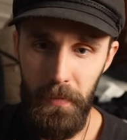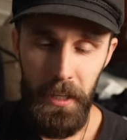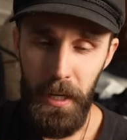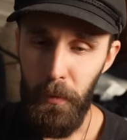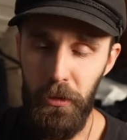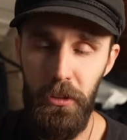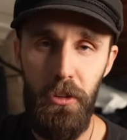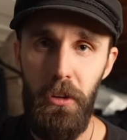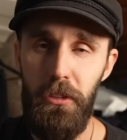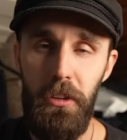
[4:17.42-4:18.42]
I was in
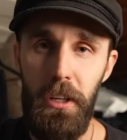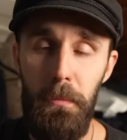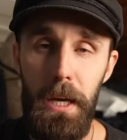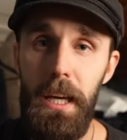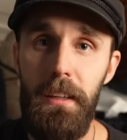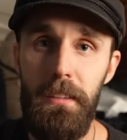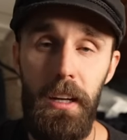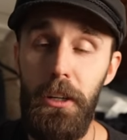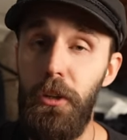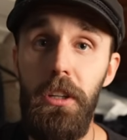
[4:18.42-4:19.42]
charge of the campaigns,
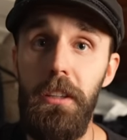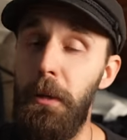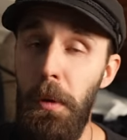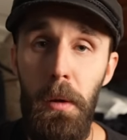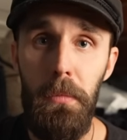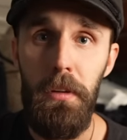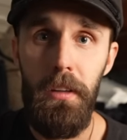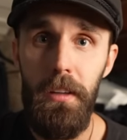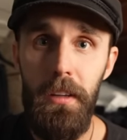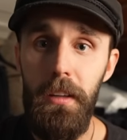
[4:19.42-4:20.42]
and I couldn't keep up.
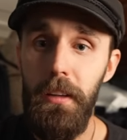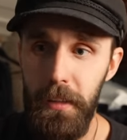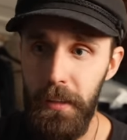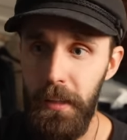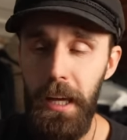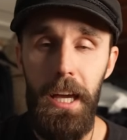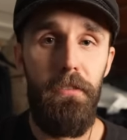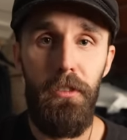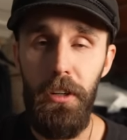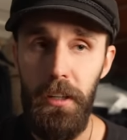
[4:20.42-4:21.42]

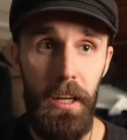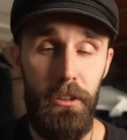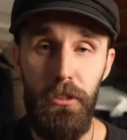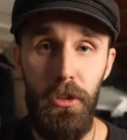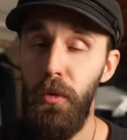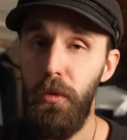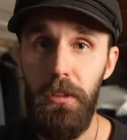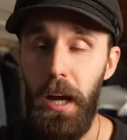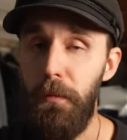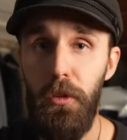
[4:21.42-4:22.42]
Every, like, two
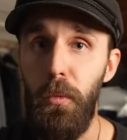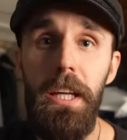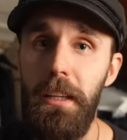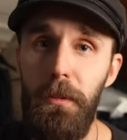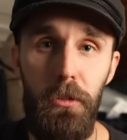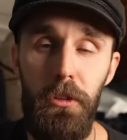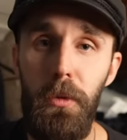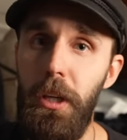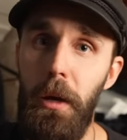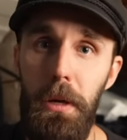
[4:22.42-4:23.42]
times a week there was a
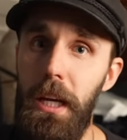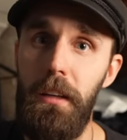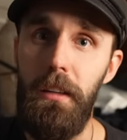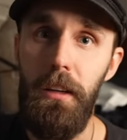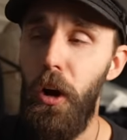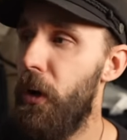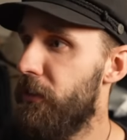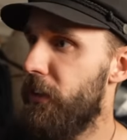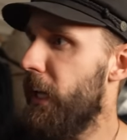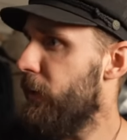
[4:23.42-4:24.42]
new campaign. Oh,
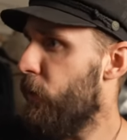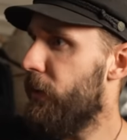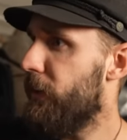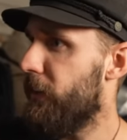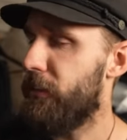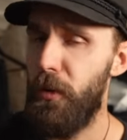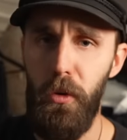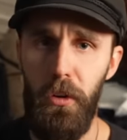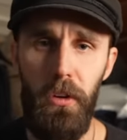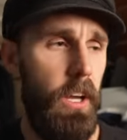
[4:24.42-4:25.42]
sail over this
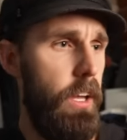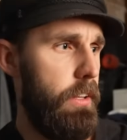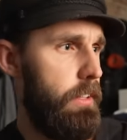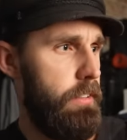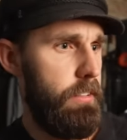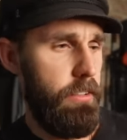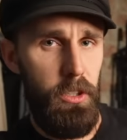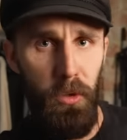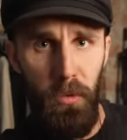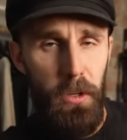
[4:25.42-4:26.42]
corner, this is the
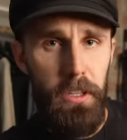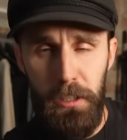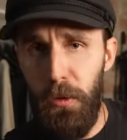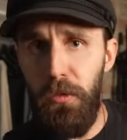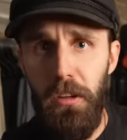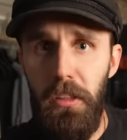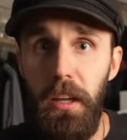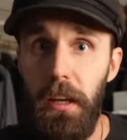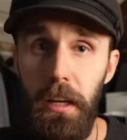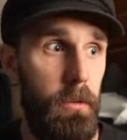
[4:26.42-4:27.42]
new exclusive
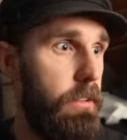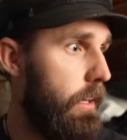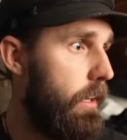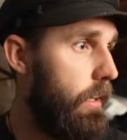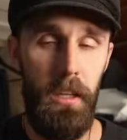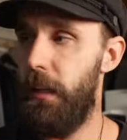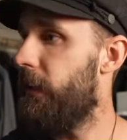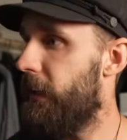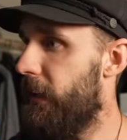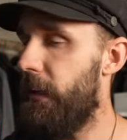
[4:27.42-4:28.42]
thing. And I was like,
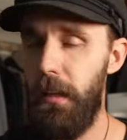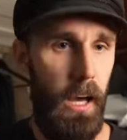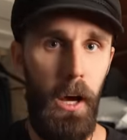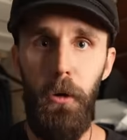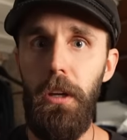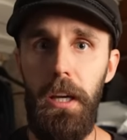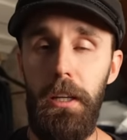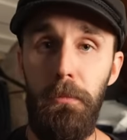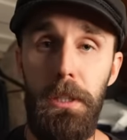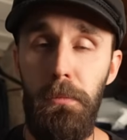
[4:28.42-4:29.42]
how
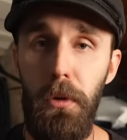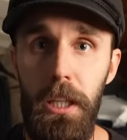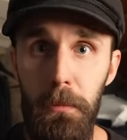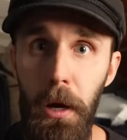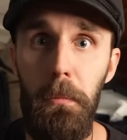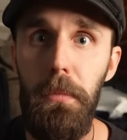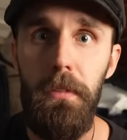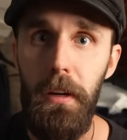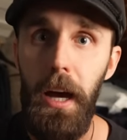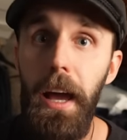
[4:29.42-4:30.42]
can people keep up?
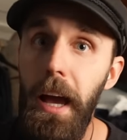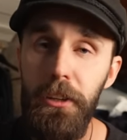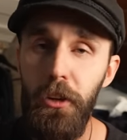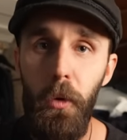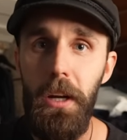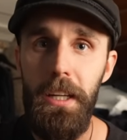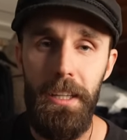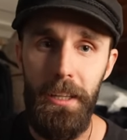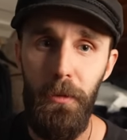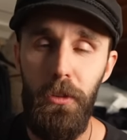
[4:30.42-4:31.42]
I had no
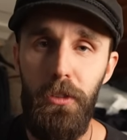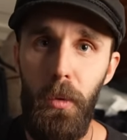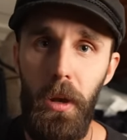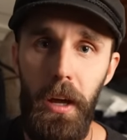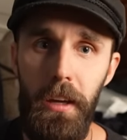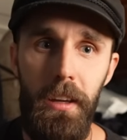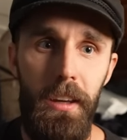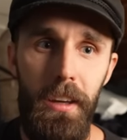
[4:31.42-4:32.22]
idea they were so, like,